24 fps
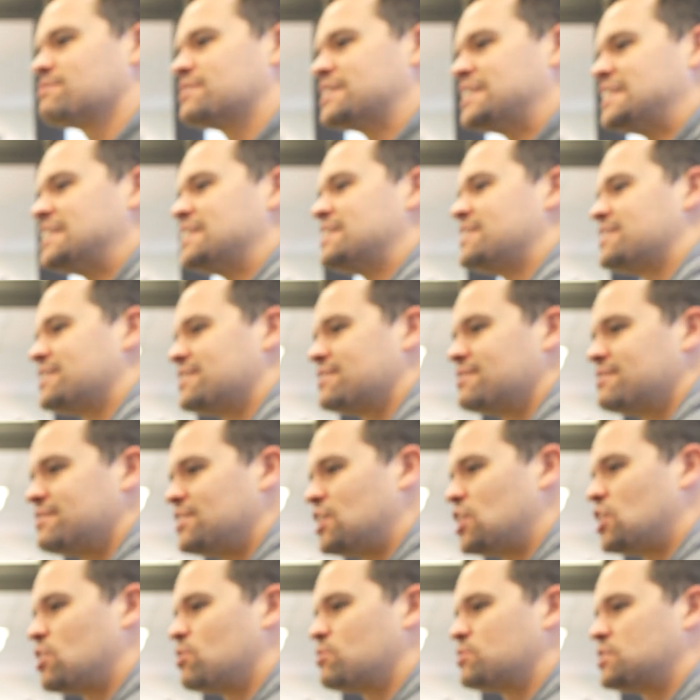leads,
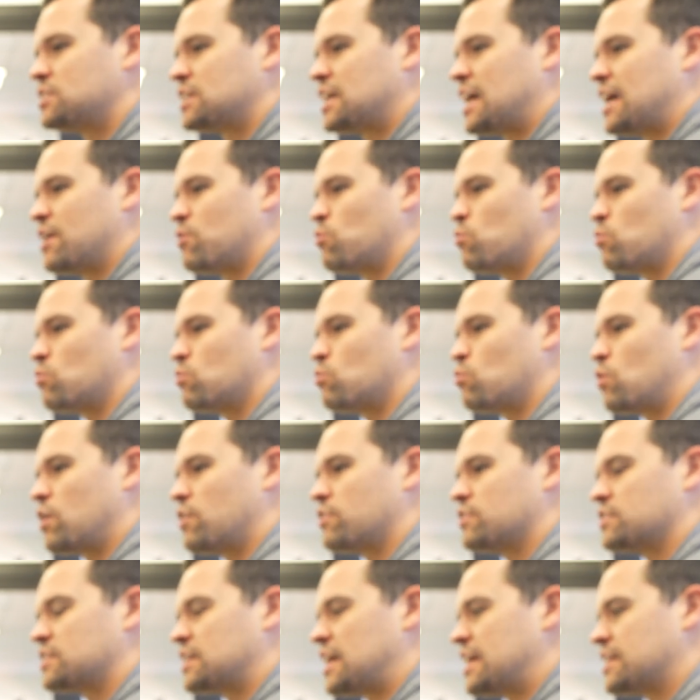to kind of where
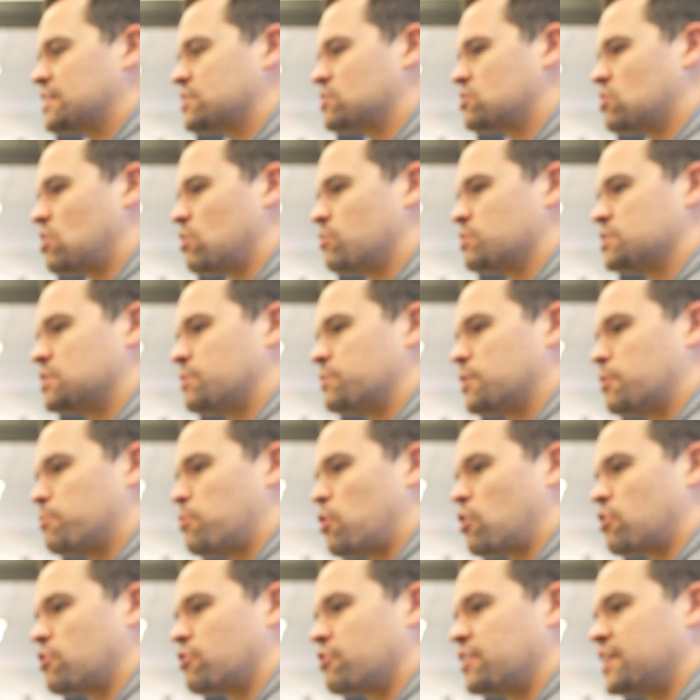to kind of start with some of the
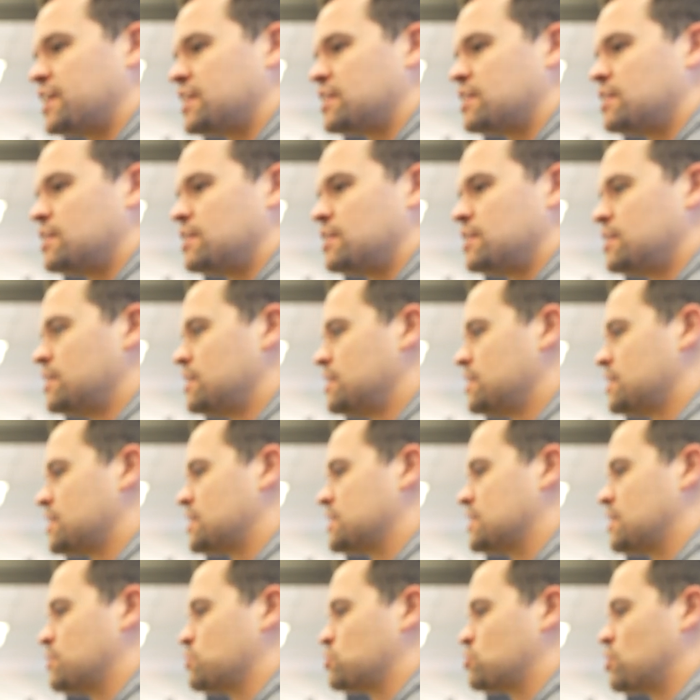partnering,
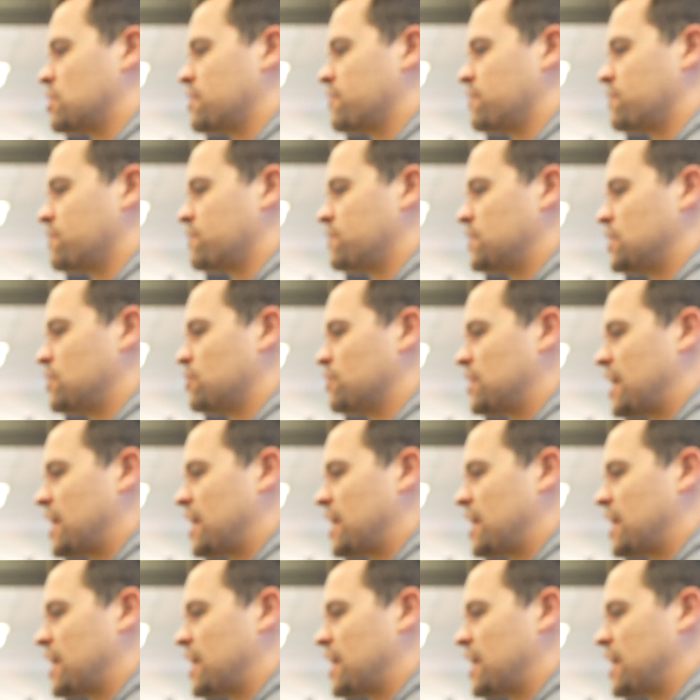because I was trying to figure